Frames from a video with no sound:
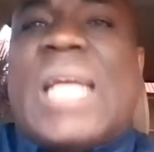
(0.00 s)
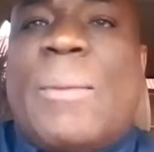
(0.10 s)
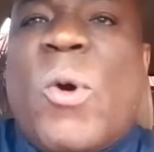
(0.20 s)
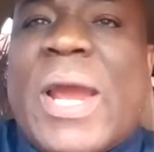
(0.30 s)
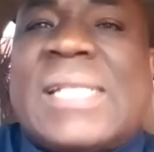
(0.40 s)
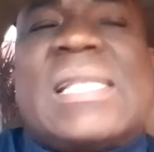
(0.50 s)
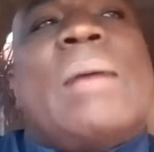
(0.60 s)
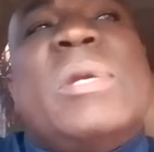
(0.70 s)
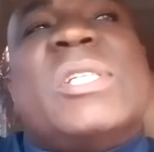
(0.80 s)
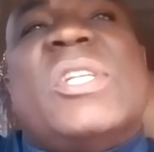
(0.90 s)
richer, more
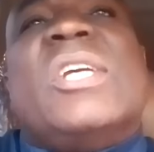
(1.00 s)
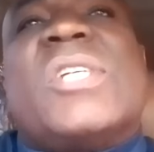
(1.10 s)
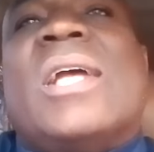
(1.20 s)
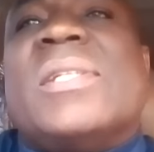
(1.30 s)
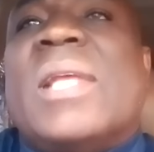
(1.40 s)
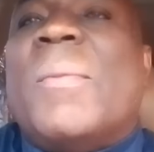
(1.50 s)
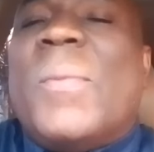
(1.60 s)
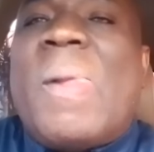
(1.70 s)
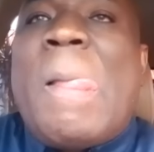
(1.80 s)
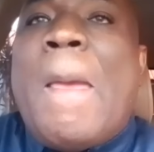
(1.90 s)
established nations
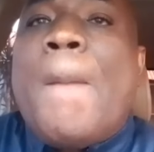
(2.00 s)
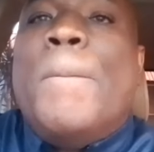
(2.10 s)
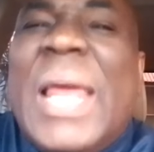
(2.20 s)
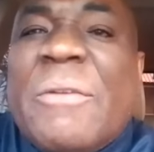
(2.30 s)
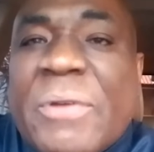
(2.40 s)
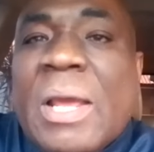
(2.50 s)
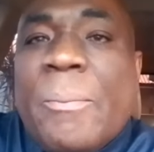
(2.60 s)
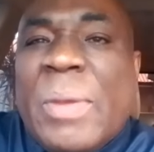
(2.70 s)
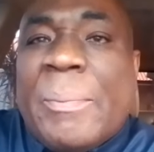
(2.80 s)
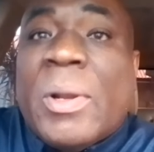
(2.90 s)
them build for
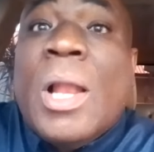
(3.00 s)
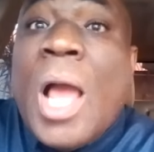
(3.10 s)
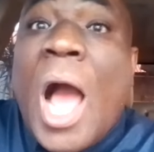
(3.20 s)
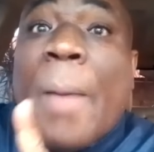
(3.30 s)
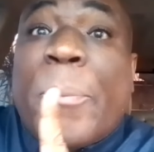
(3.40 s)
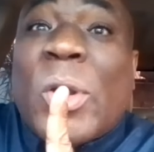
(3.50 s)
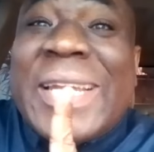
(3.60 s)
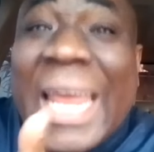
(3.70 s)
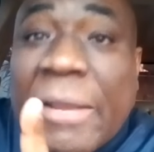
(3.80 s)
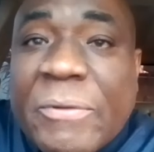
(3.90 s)
them people and
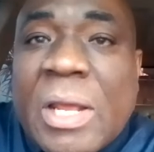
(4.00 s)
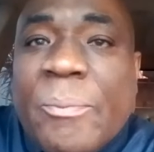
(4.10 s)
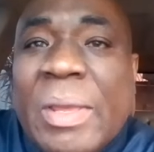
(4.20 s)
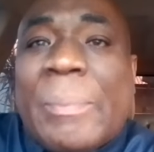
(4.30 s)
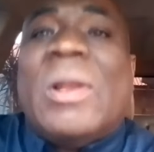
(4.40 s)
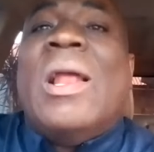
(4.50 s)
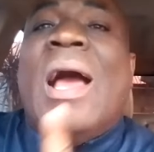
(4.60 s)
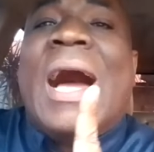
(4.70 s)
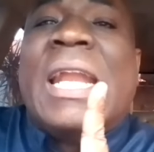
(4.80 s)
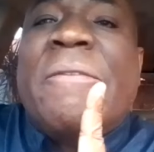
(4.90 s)
protect for them people
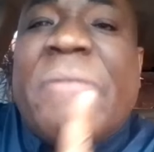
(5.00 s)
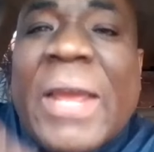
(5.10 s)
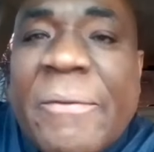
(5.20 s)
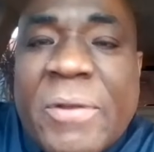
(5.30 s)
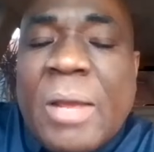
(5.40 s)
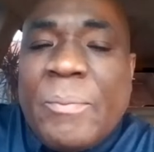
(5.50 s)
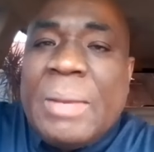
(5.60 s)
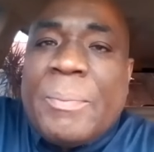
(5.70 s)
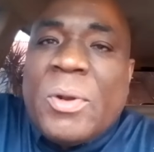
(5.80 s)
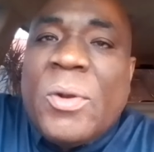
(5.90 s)
and defend for them
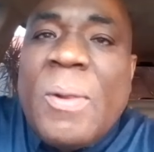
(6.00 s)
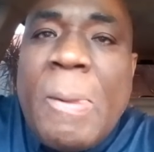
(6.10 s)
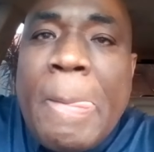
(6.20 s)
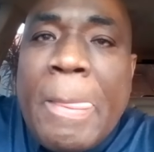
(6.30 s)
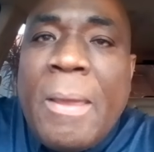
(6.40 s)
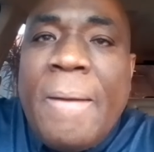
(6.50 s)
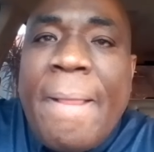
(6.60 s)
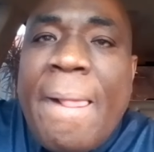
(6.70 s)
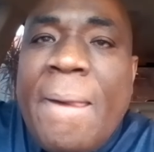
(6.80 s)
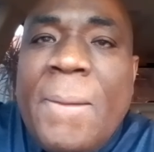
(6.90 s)
people.
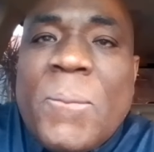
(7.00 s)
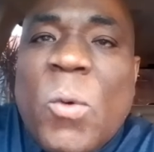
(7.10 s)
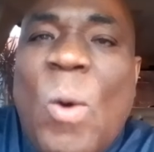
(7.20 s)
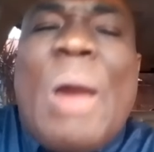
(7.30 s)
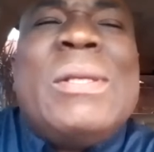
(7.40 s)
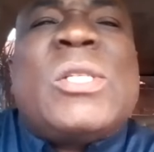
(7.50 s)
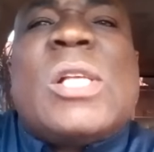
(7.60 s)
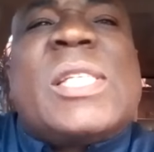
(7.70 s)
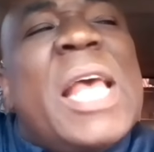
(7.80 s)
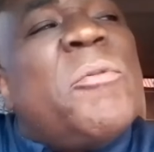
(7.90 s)
Why we
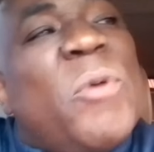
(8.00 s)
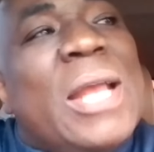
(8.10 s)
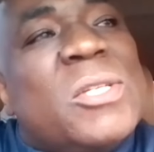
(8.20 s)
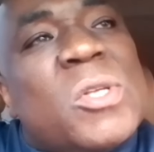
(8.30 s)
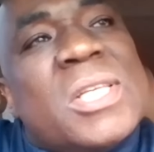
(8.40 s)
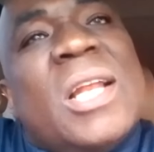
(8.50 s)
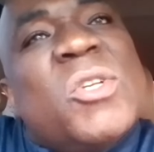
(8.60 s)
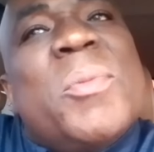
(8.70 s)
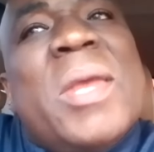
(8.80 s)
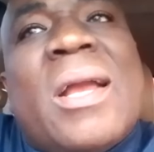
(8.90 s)
so self-righteous
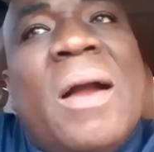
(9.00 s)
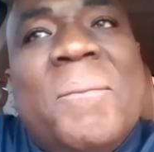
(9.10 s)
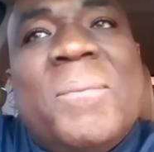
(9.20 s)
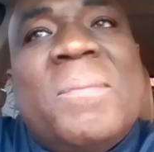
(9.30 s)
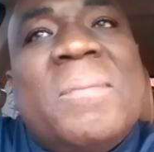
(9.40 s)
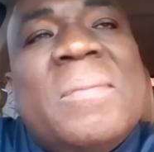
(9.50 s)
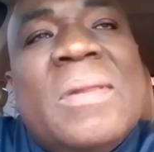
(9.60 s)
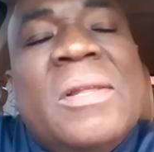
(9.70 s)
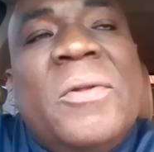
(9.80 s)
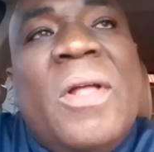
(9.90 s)
in Jamaica
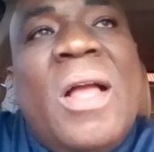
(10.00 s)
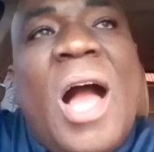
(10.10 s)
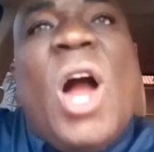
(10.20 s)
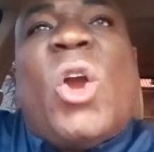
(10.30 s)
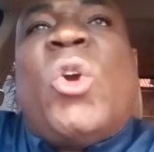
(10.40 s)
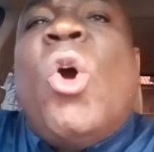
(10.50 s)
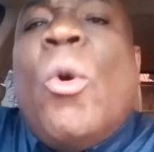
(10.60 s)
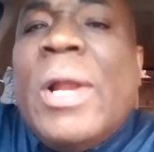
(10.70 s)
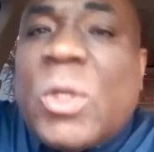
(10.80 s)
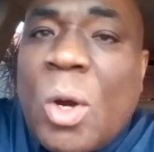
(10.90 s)
and
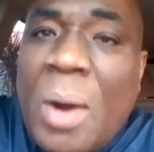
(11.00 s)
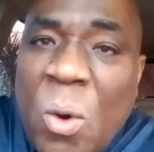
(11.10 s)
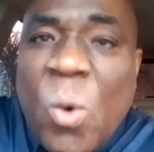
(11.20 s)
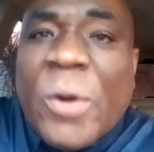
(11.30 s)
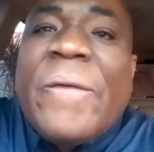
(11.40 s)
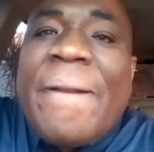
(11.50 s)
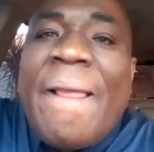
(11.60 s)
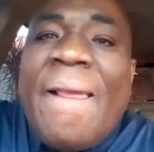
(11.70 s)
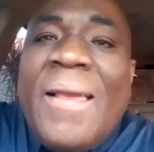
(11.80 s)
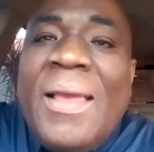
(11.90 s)
cruel to our own?
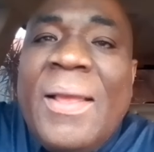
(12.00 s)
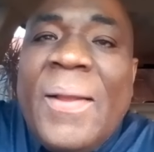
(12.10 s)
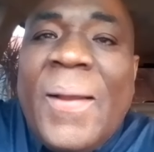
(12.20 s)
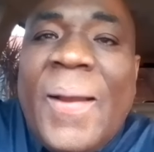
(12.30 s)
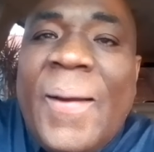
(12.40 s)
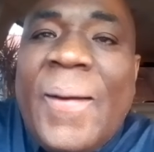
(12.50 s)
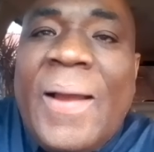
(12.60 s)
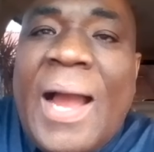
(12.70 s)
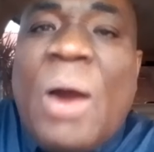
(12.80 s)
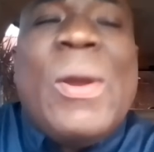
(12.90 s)

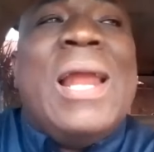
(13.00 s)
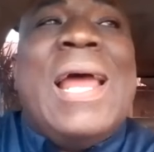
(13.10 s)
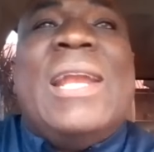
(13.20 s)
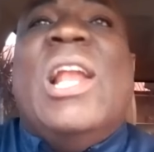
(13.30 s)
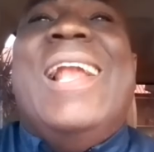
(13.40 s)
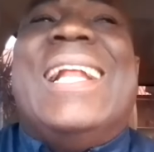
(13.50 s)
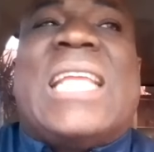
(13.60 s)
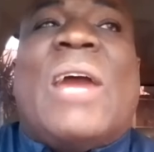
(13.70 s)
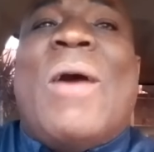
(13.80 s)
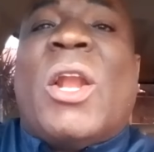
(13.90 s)
And we are like the
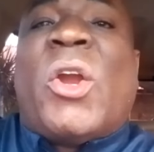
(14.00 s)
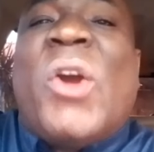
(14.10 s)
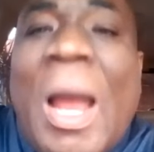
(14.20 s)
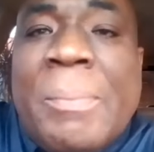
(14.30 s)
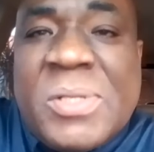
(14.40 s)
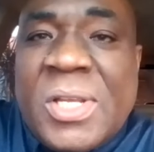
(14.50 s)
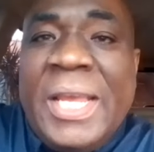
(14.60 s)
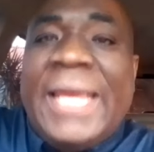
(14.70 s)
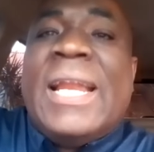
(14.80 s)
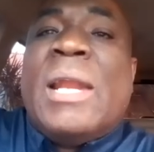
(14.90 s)
literal
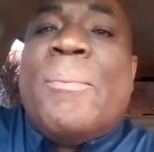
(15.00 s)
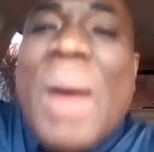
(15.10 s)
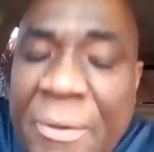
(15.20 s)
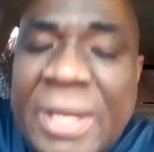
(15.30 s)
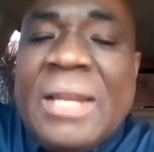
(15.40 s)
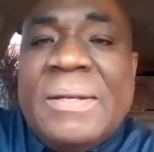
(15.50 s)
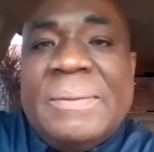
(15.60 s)
crabs in the barrel.